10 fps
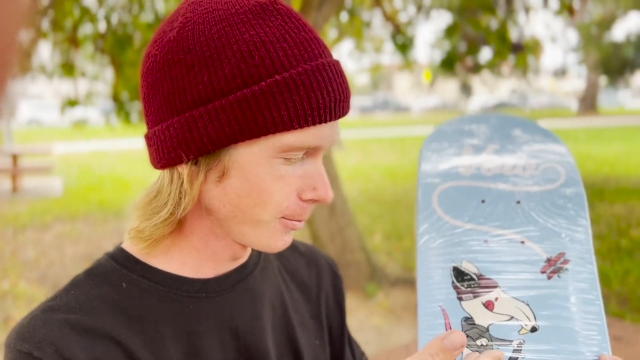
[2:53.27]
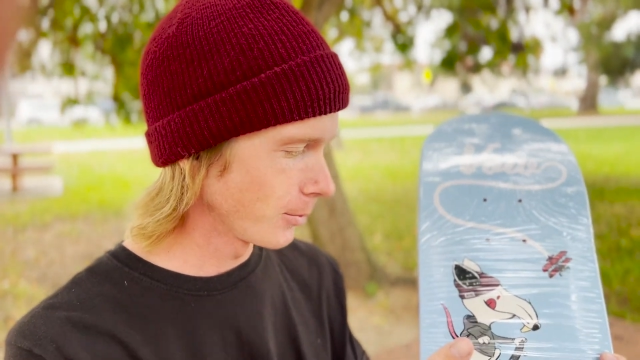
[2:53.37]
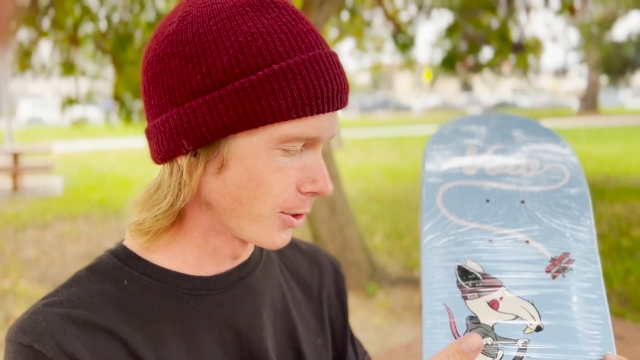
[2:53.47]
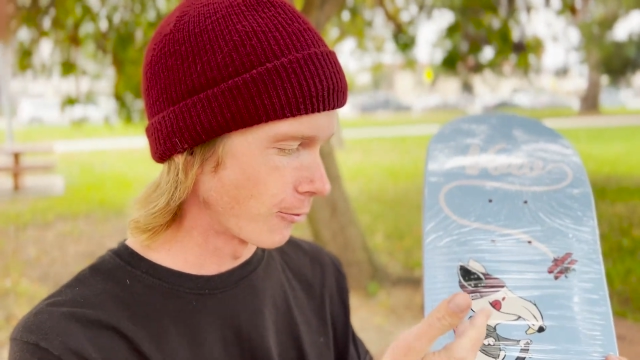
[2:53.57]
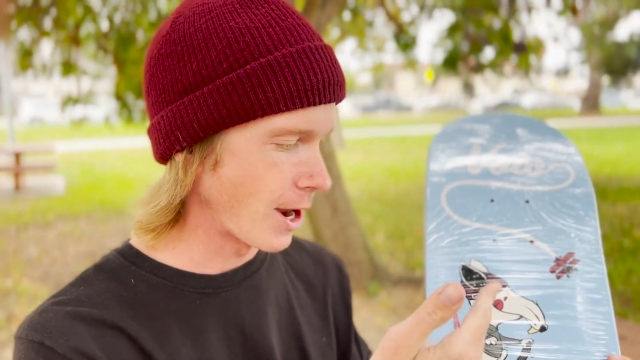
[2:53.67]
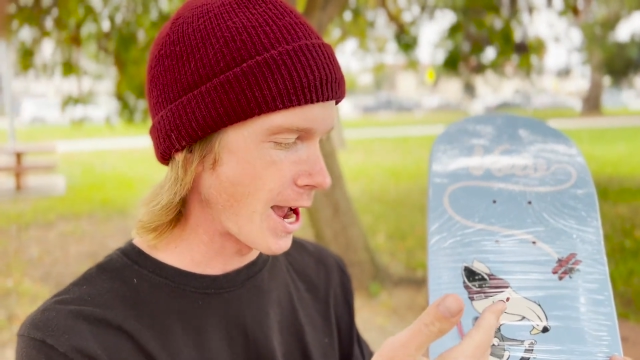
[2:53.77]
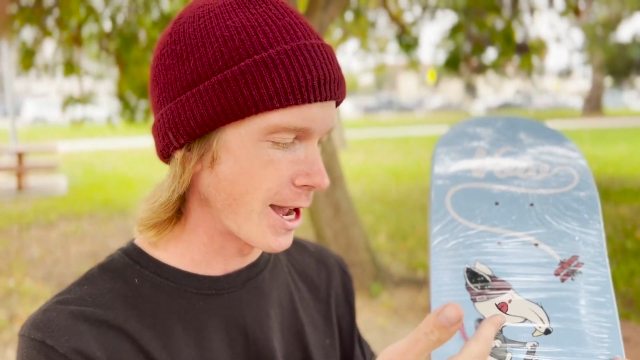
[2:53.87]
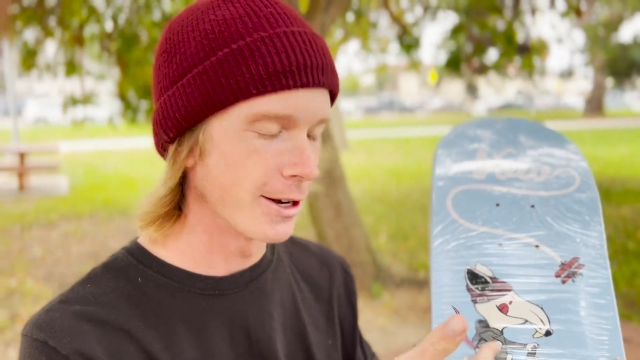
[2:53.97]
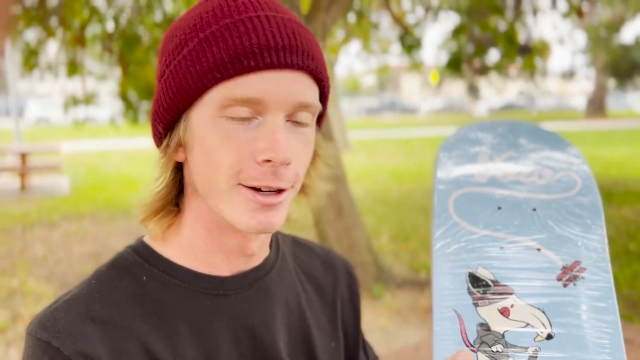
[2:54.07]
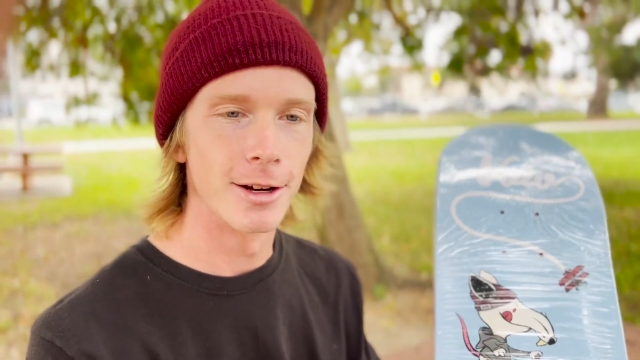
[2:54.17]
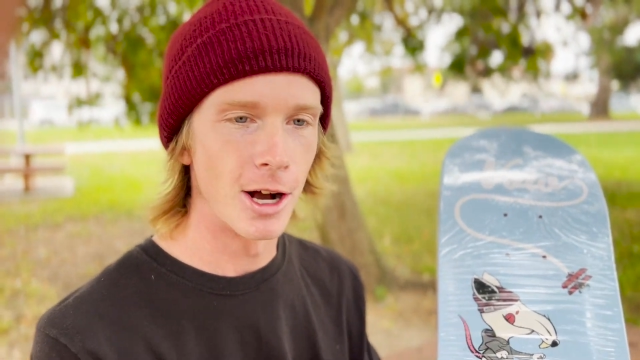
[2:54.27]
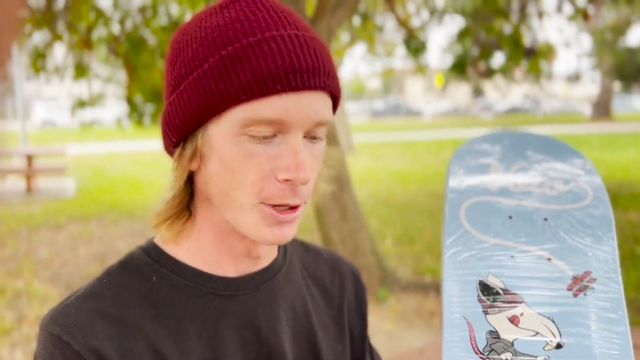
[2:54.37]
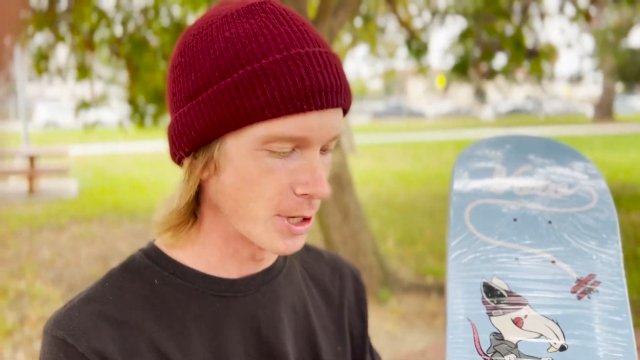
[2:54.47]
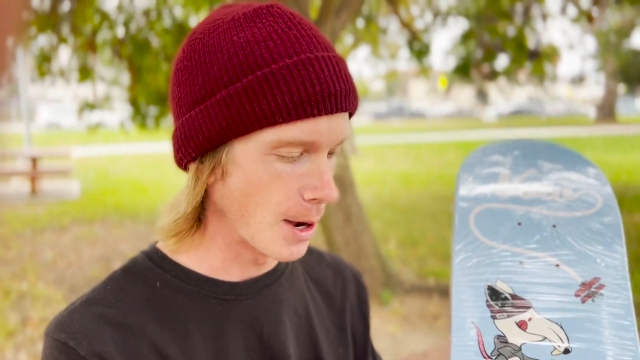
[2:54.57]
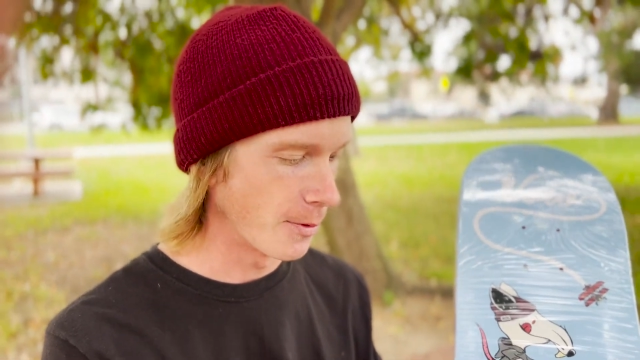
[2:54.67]
the rat on
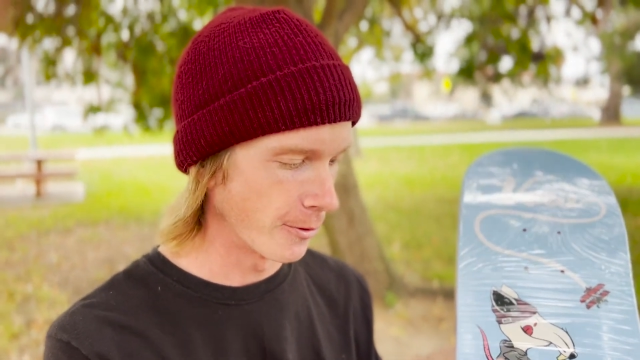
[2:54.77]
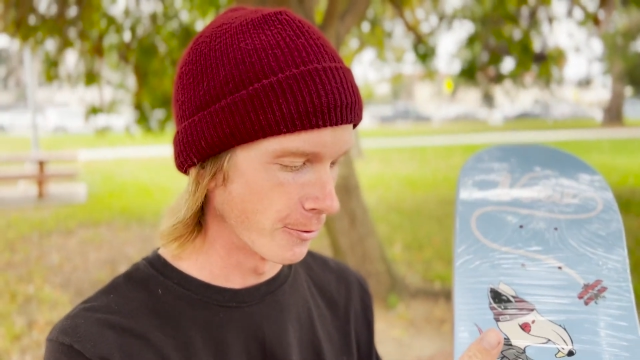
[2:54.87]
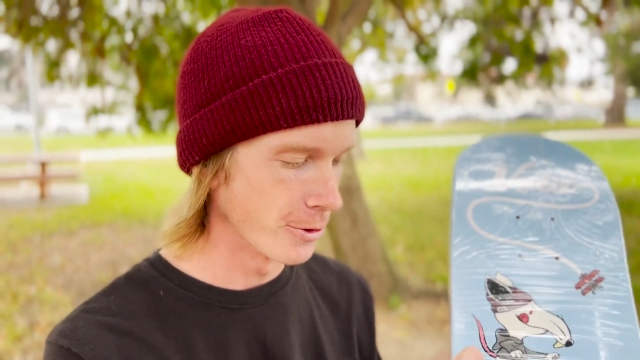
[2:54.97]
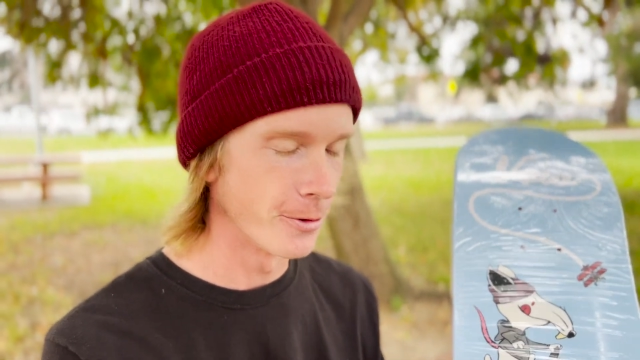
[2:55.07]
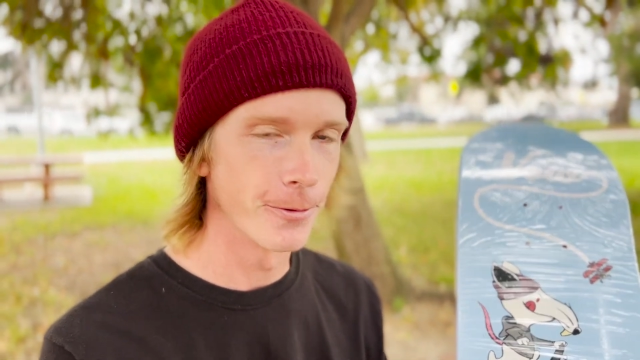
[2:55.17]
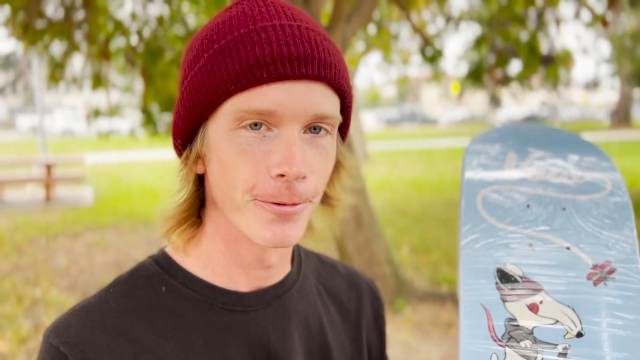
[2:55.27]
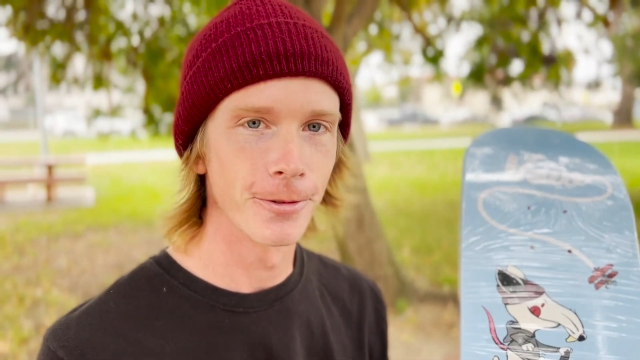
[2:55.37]
top of a roof.